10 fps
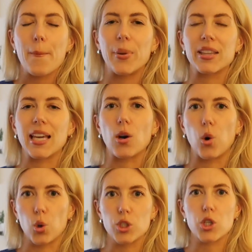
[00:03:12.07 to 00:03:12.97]
but they
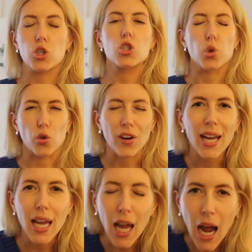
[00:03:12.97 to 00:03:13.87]
hold your
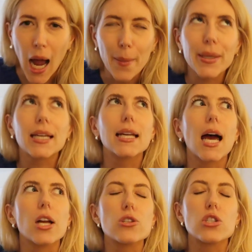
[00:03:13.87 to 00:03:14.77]
jewelry. I
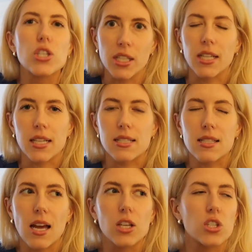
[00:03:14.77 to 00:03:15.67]
mean,
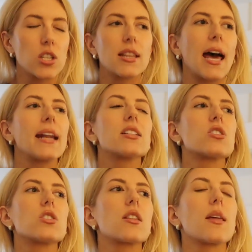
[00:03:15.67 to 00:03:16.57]
genius. That
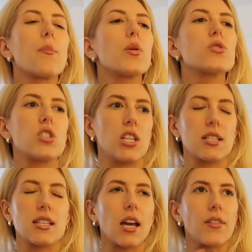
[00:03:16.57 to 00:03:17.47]
is the most
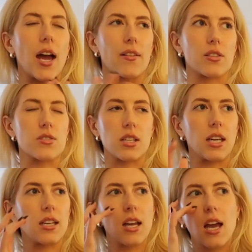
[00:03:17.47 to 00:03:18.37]
genius thing I've ever
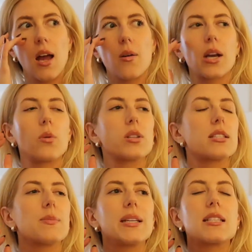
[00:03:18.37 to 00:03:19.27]
seen. Like, would
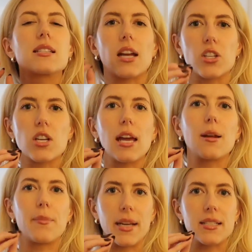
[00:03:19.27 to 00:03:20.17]
be such an
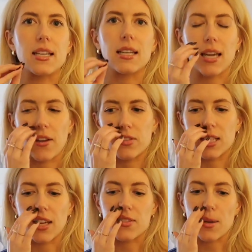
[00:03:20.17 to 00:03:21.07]
amazing gift to
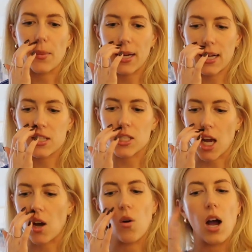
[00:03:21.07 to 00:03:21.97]
give somebody.
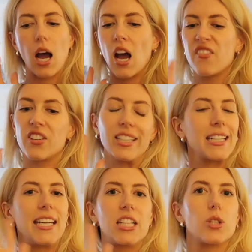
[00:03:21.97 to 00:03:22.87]
So I feel like I
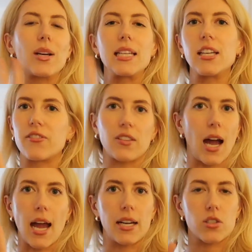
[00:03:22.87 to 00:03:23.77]
need to do a gift
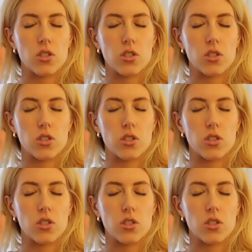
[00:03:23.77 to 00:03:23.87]
guide